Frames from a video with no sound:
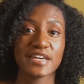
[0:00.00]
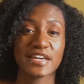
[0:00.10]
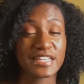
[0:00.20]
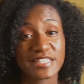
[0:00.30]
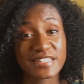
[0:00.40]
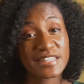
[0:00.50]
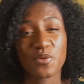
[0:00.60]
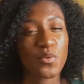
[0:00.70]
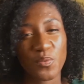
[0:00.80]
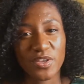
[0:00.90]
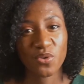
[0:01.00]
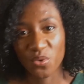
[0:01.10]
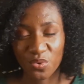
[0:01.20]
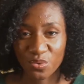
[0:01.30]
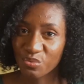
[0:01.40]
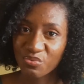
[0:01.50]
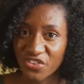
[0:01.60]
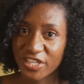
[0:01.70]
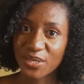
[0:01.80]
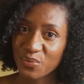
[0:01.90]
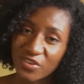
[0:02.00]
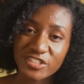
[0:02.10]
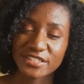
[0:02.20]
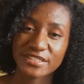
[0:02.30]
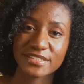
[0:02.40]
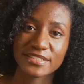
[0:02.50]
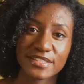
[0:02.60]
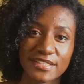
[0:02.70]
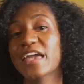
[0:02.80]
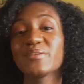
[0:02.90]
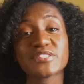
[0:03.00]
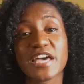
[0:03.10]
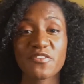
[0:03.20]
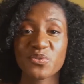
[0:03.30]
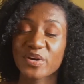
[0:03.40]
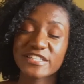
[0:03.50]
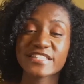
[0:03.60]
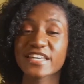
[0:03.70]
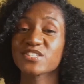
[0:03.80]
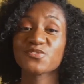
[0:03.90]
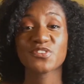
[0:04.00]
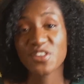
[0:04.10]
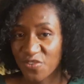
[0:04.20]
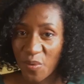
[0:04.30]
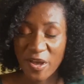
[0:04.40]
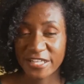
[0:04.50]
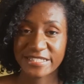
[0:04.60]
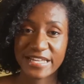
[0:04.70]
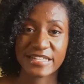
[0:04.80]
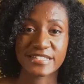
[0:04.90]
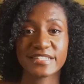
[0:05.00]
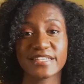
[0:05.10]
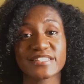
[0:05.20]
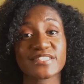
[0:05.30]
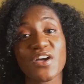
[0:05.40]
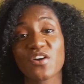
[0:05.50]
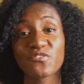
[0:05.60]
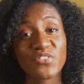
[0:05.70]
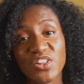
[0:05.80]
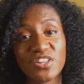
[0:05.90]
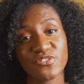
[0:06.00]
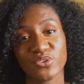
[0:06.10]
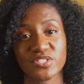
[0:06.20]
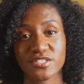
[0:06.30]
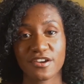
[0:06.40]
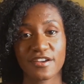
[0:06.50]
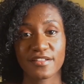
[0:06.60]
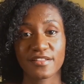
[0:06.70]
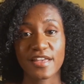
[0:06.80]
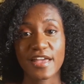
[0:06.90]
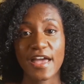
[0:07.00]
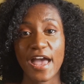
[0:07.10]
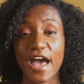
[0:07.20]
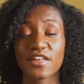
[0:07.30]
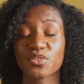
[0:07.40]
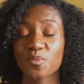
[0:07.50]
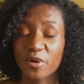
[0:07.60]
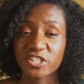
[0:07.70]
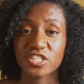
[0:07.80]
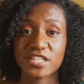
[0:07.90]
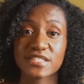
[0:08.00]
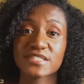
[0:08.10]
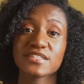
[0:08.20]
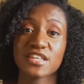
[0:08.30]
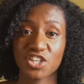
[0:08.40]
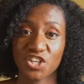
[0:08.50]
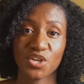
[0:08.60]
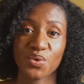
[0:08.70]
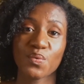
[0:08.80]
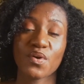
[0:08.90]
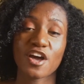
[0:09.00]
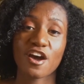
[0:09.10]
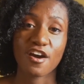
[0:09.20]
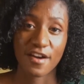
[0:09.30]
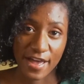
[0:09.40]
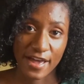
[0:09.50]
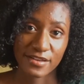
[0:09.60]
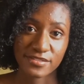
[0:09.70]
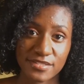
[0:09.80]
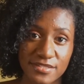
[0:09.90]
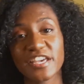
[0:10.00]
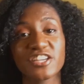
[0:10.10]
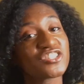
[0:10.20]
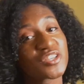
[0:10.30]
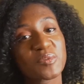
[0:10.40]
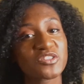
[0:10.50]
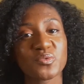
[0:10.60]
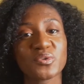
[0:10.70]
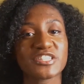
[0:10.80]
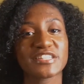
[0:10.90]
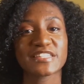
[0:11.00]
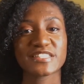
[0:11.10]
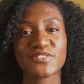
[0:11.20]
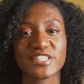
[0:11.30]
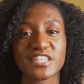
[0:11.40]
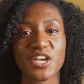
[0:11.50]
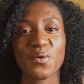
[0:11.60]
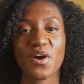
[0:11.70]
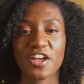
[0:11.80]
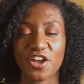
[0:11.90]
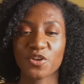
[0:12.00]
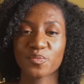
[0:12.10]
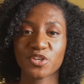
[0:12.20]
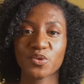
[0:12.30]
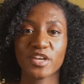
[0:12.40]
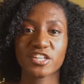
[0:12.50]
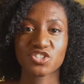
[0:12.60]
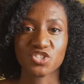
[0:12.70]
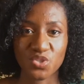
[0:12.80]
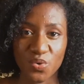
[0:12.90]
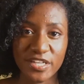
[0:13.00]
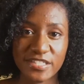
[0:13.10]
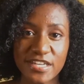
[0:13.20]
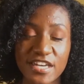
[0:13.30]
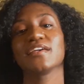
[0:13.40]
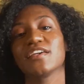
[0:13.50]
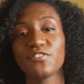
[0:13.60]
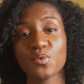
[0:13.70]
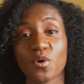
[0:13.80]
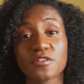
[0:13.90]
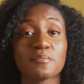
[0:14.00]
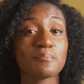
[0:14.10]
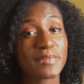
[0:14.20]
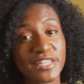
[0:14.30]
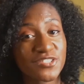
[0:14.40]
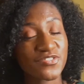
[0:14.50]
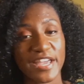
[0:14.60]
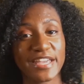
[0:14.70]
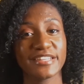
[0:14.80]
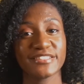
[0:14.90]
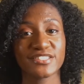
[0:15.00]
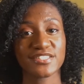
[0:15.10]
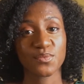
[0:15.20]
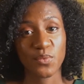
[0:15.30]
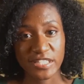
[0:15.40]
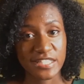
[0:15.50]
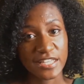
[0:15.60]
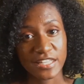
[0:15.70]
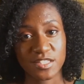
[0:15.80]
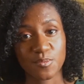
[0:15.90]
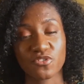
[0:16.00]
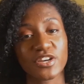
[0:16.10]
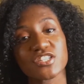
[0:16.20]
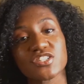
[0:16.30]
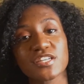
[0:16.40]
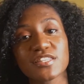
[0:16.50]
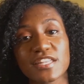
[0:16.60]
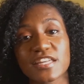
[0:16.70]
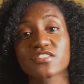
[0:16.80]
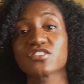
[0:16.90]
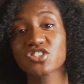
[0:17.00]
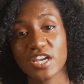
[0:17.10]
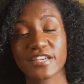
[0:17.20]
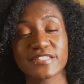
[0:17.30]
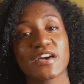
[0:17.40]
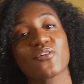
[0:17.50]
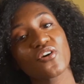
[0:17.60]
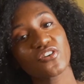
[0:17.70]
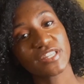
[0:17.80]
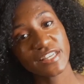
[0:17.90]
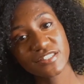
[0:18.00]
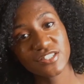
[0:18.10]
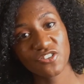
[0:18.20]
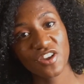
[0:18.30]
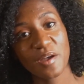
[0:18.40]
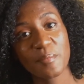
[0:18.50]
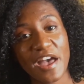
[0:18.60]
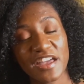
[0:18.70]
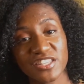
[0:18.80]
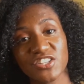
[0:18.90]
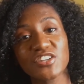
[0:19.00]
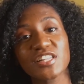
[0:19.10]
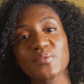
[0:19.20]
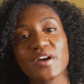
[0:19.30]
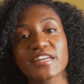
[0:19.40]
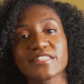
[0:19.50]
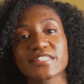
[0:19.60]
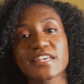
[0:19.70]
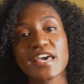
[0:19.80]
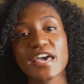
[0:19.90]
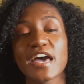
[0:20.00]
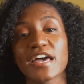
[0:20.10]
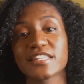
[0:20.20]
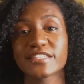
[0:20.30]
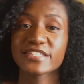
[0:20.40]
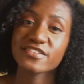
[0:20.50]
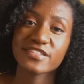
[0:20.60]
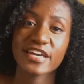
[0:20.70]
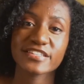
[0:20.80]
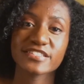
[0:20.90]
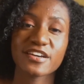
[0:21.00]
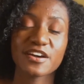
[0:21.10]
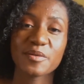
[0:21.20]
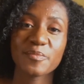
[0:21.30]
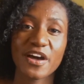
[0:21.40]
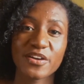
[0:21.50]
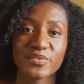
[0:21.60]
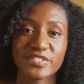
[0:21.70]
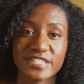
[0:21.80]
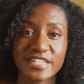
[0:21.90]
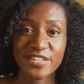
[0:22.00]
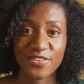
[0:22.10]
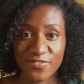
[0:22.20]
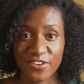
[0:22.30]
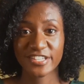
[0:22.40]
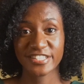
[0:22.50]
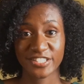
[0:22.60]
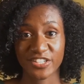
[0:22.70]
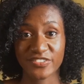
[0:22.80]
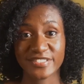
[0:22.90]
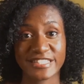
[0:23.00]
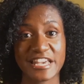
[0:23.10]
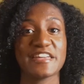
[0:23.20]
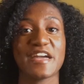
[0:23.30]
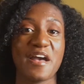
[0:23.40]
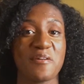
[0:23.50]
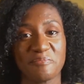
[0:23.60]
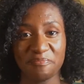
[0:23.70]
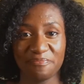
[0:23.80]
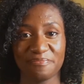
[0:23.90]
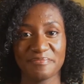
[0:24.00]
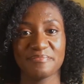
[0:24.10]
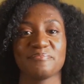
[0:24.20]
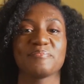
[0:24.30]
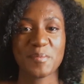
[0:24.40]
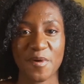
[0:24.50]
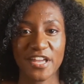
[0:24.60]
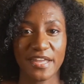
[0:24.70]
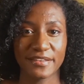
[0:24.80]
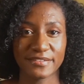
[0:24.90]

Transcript: And isn't that what we all really want? Aim to have a wedding that is full of your personalities, full of your style, at the budget that you are at. Thank you so much for watching this video. I hope you enjoyed it. If you want mid-range wedding inspiration, then check us out on Instagram at Nulyweds. And until next time, I will see you very soon. Take care. Bye-bye.